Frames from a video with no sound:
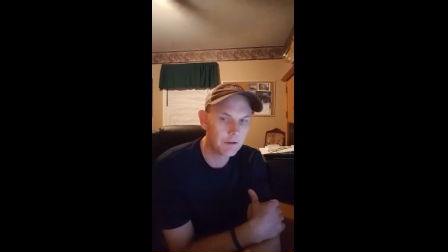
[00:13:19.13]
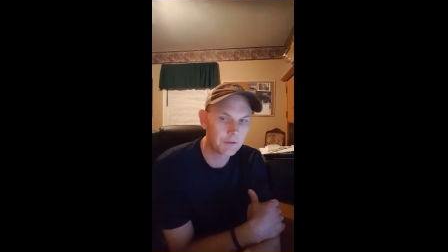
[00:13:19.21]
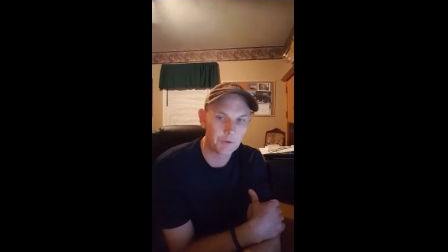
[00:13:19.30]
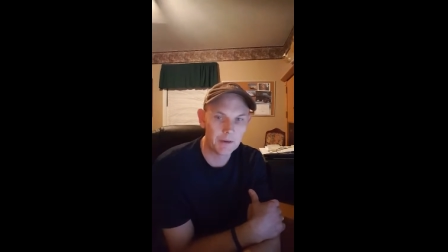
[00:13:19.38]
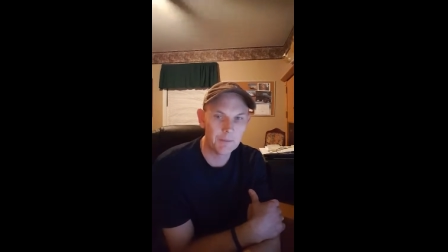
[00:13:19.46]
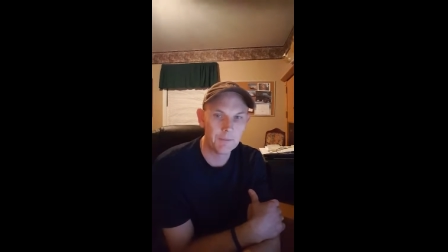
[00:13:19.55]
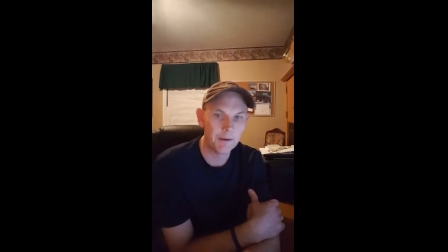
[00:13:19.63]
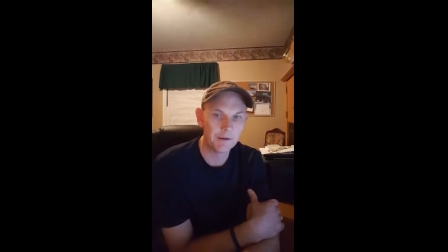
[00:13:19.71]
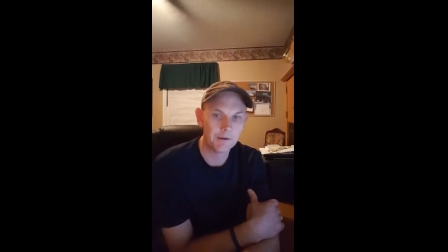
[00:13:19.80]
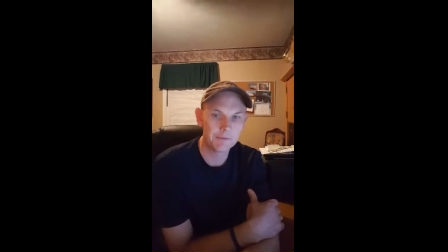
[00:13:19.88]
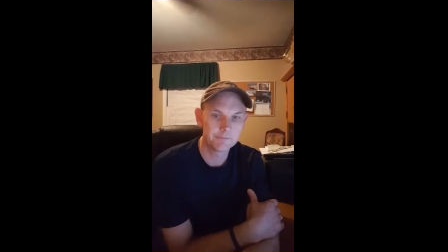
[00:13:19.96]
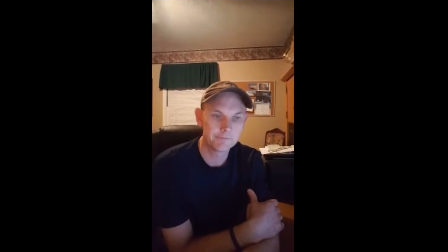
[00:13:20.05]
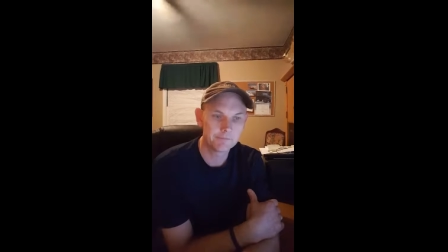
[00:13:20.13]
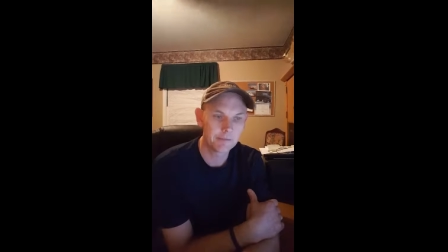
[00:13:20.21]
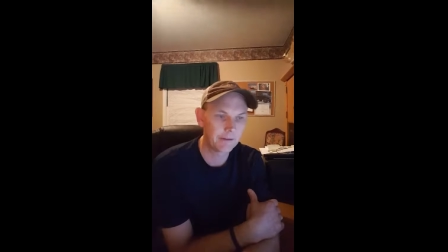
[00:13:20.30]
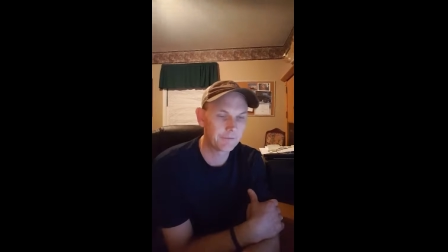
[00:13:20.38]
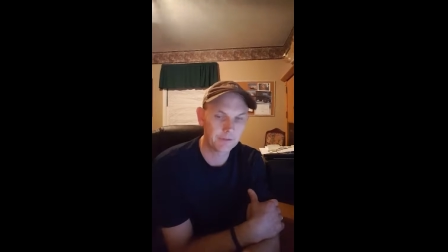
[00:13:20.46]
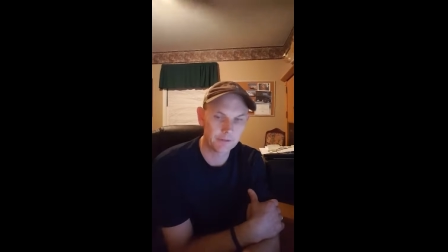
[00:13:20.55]
through email
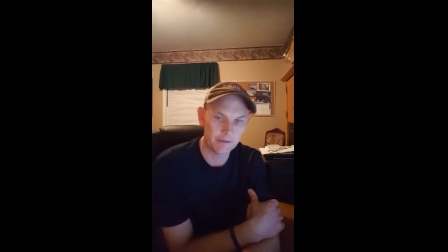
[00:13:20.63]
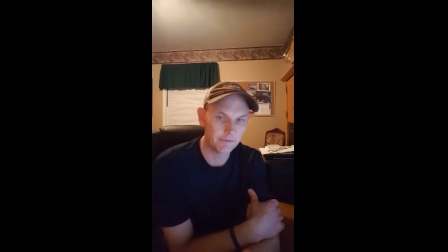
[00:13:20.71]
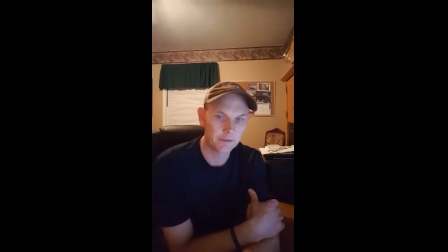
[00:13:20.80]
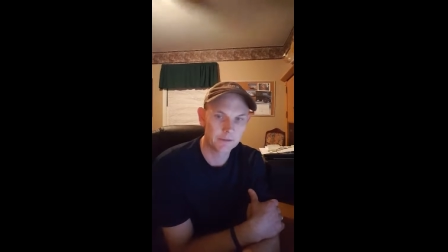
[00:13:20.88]
like forever.